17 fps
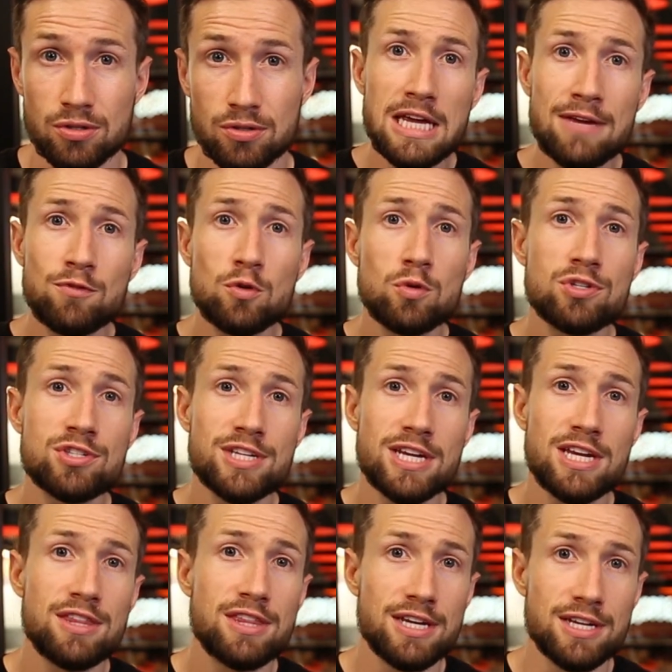If you
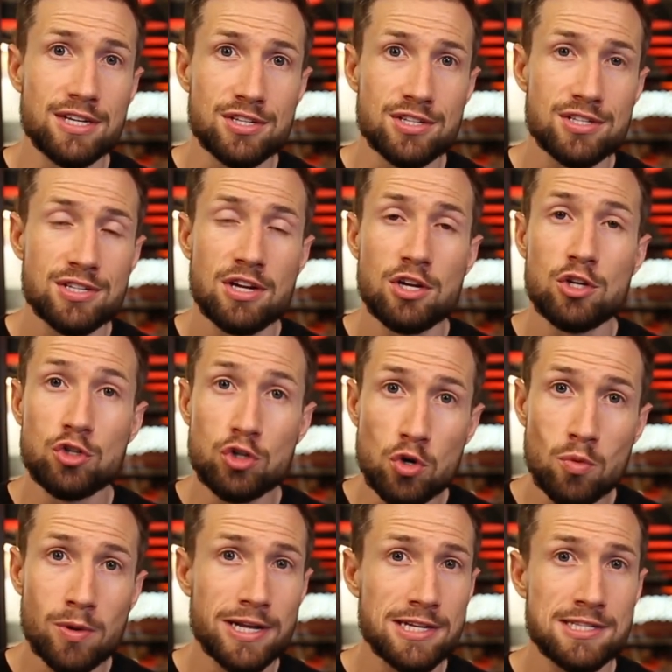see this,
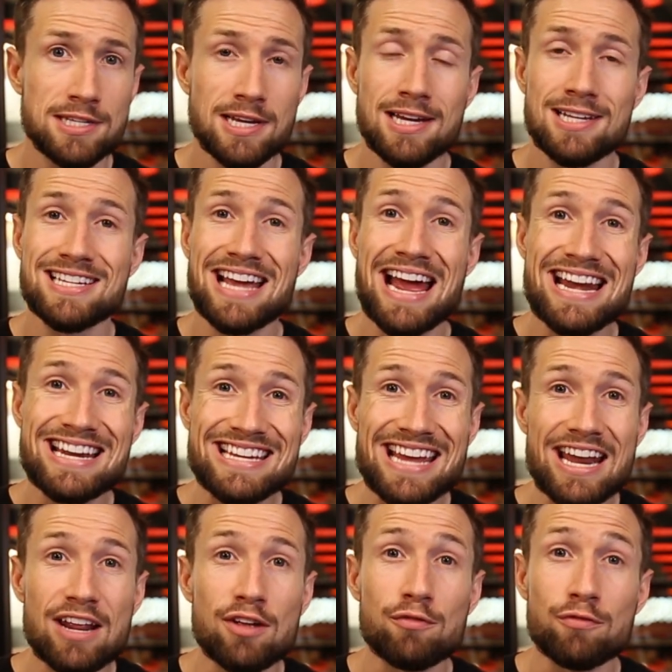do what it says and
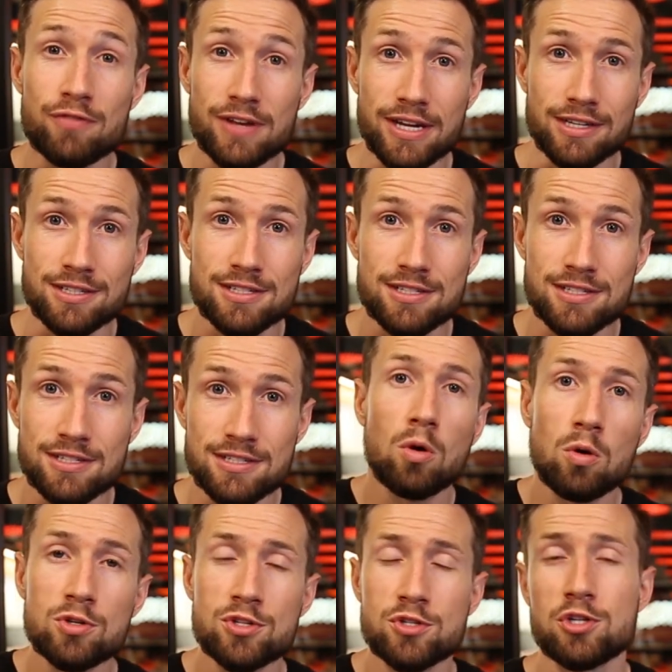get it fixed.
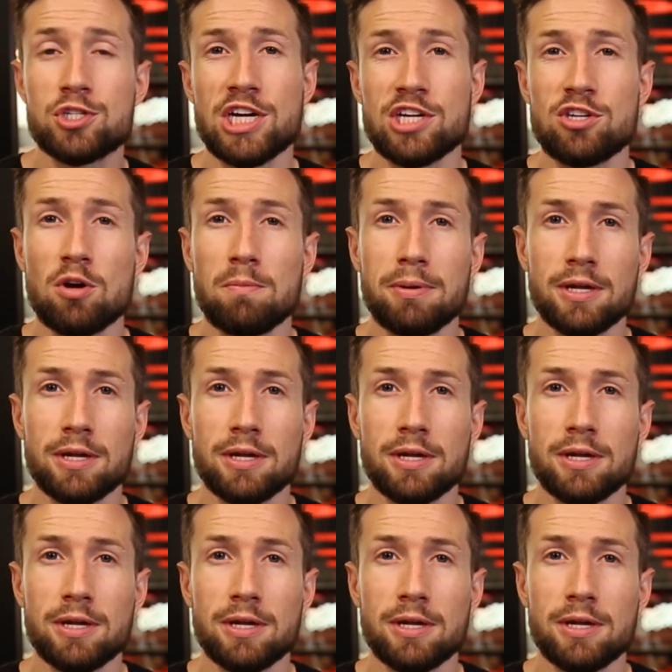Also check your